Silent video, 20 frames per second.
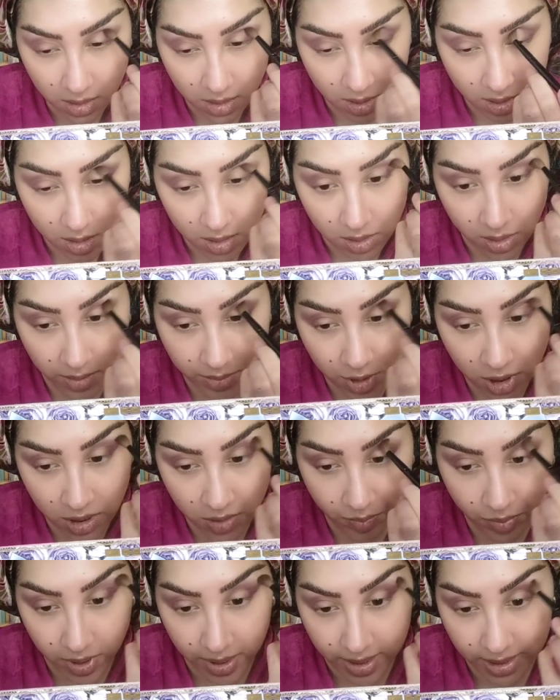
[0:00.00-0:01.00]
So I'm just
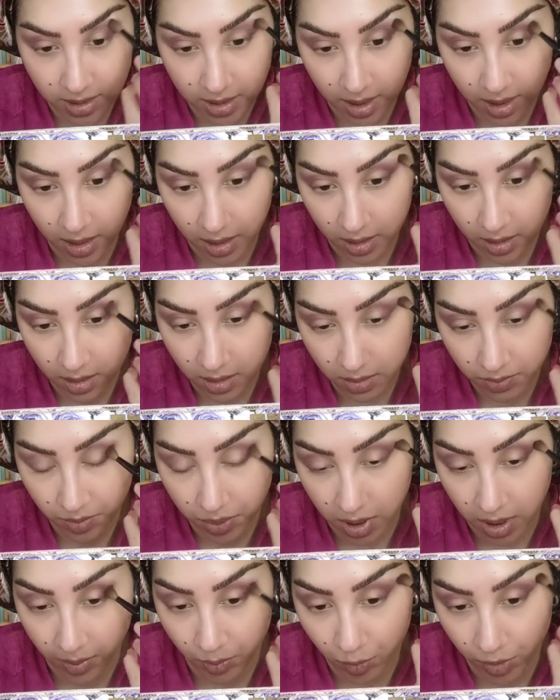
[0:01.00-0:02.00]
blending
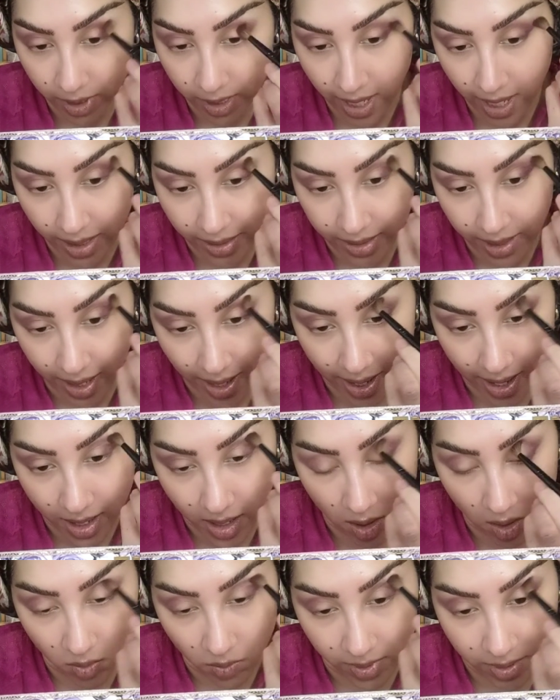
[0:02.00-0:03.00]
Plum Regalia
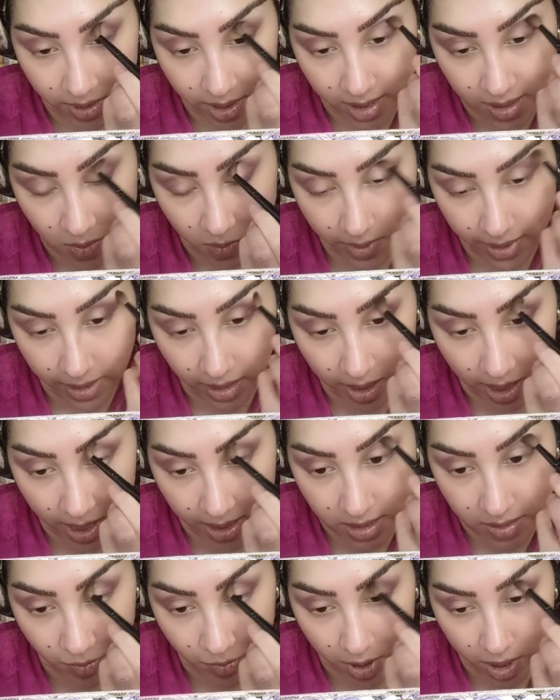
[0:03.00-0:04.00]
out with this Goss
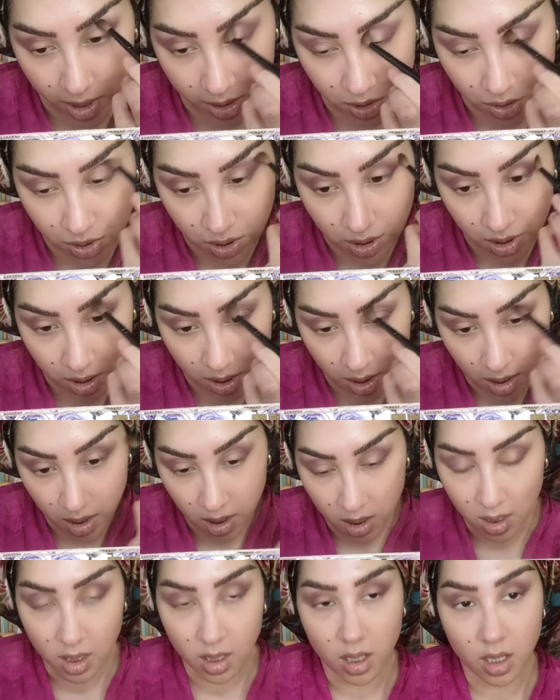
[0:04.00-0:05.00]
brush,
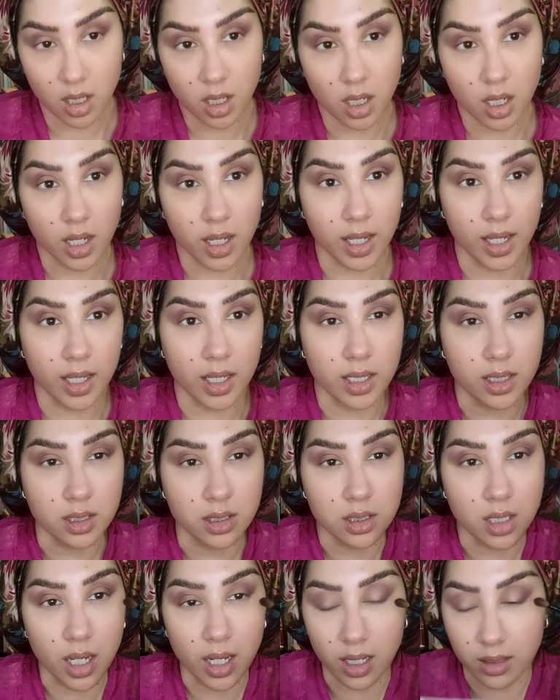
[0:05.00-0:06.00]
and
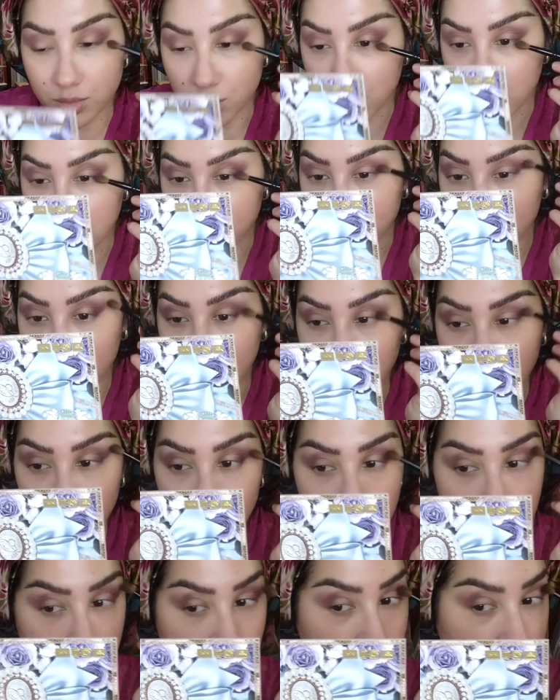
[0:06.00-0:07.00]
just making it
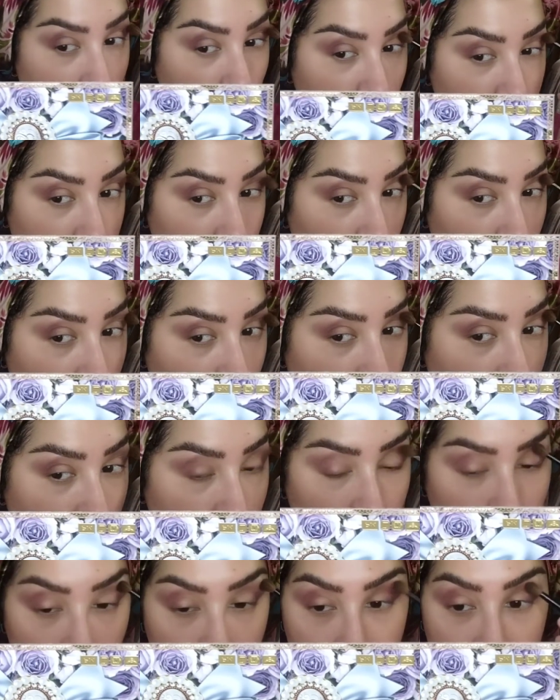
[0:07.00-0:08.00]
smoky.
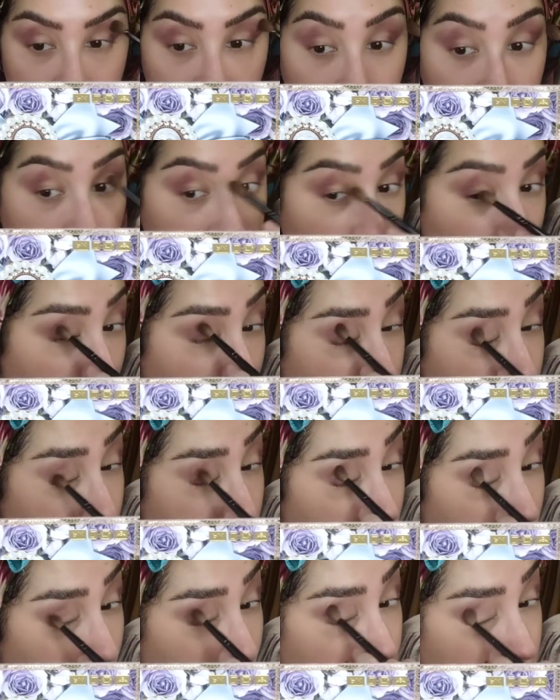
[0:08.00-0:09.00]
If I'm being honest with you
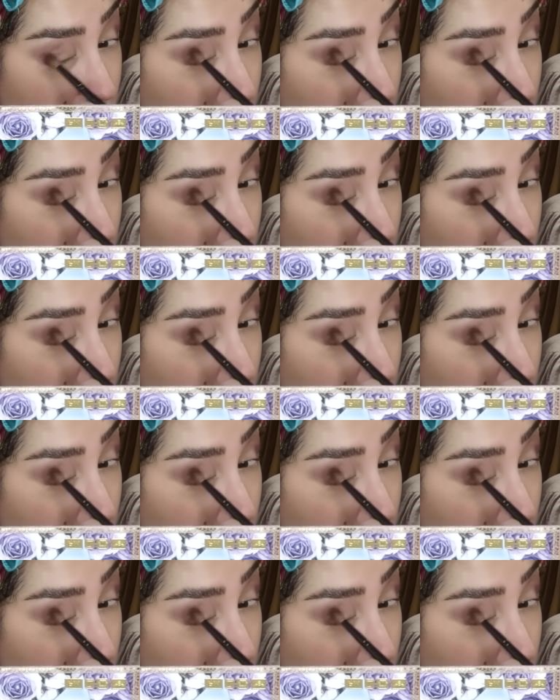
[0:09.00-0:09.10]
guys, there's